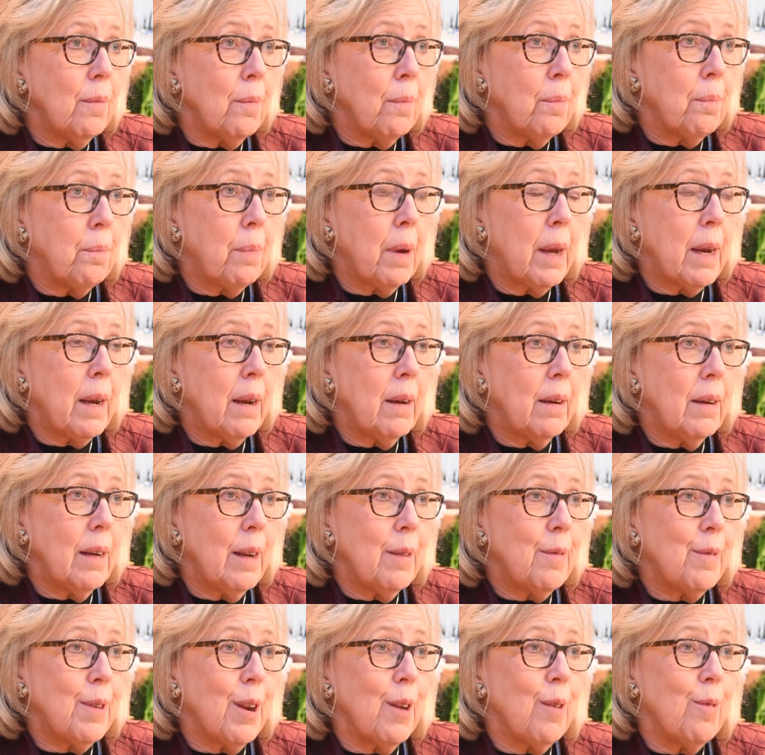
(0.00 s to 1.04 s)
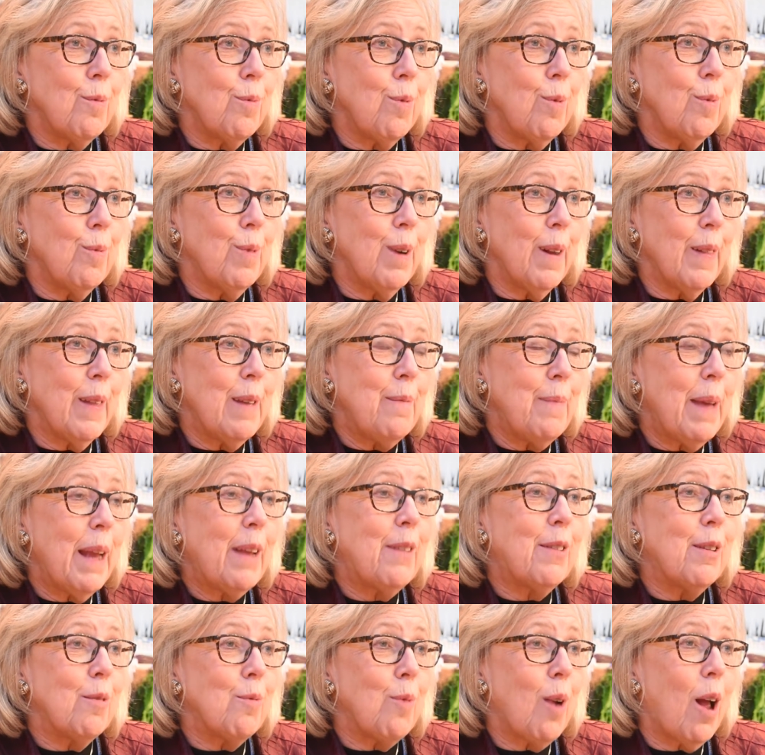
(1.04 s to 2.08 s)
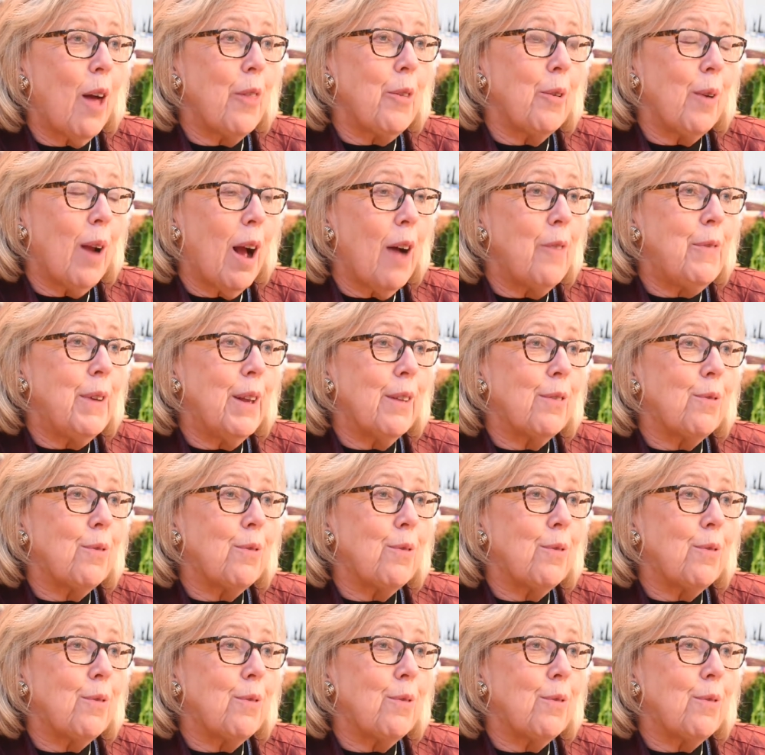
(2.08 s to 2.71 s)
but it really makes it rather obvious.